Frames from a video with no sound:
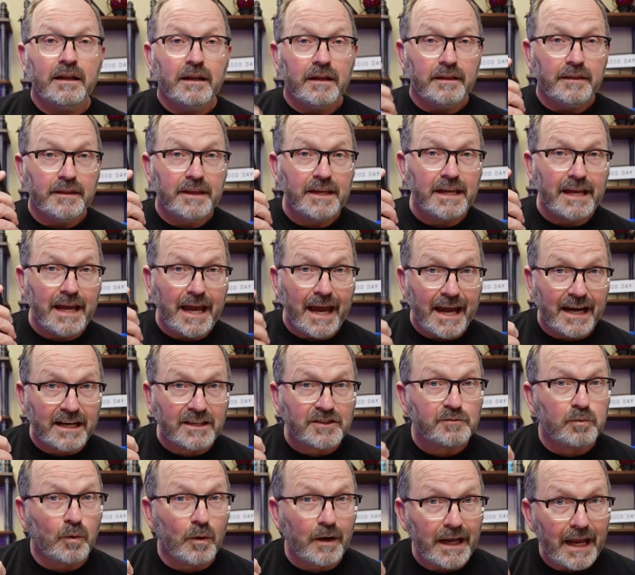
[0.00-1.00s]
the
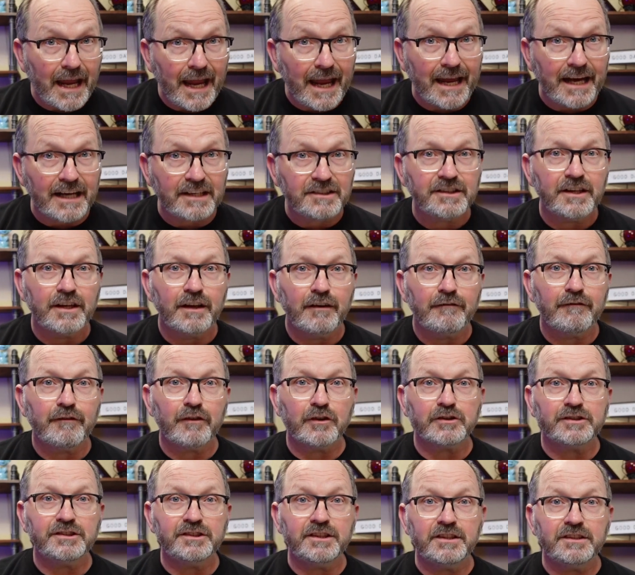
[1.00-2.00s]
X1S
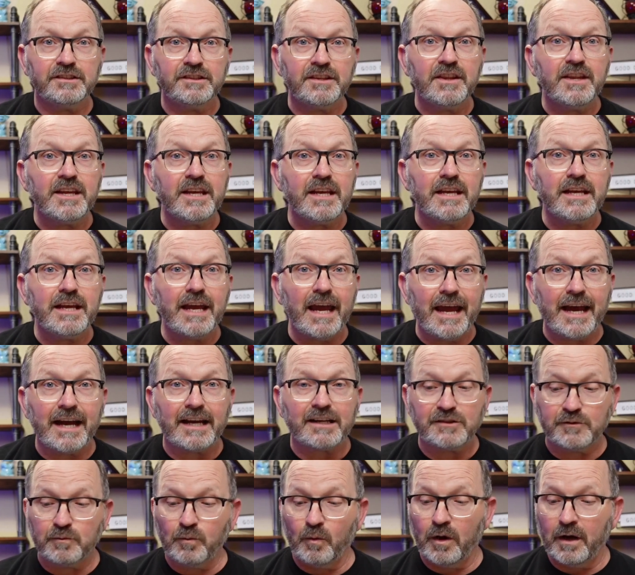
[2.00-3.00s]
versus the
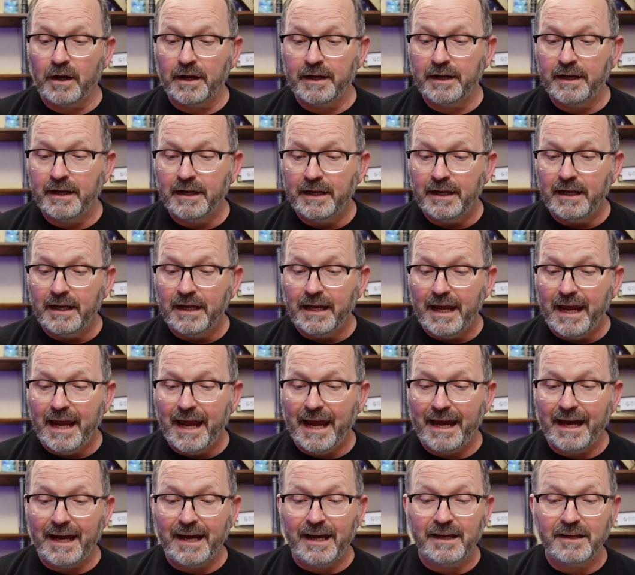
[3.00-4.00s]
X1
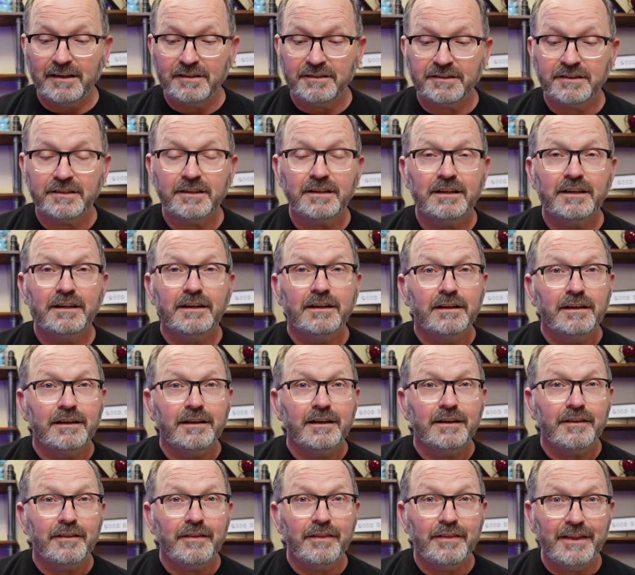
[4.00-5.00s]
has
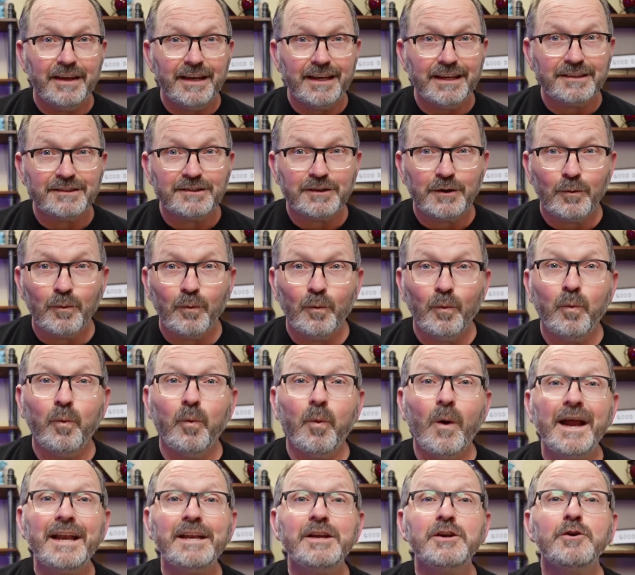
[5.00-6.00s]
this.
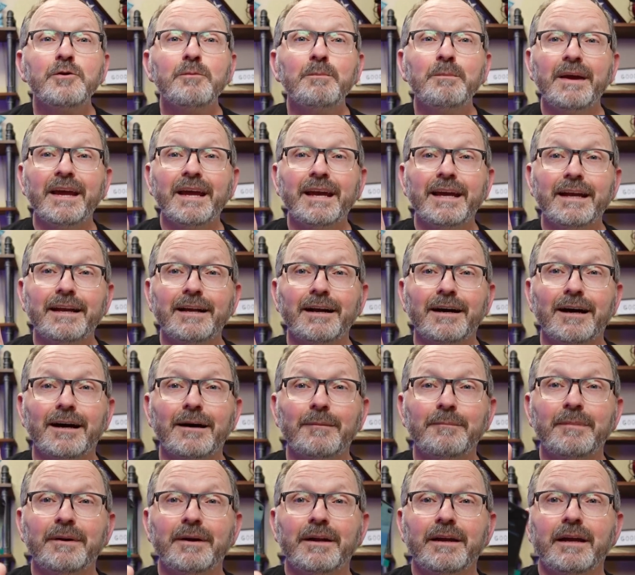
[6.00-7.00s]
When you pick it
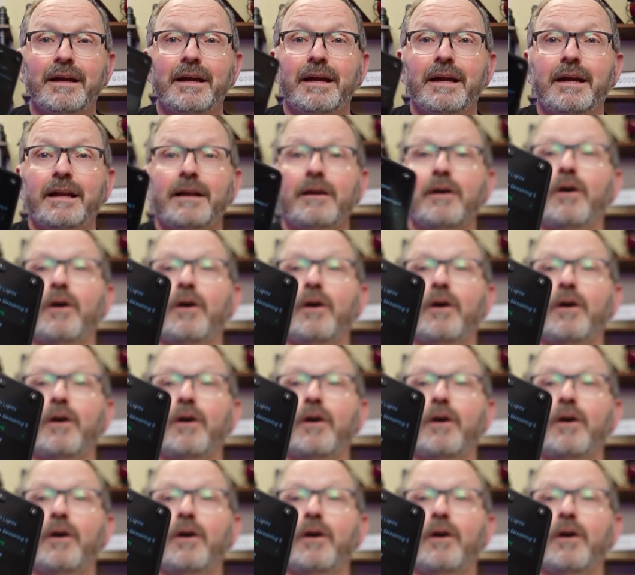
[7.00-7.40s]
up, it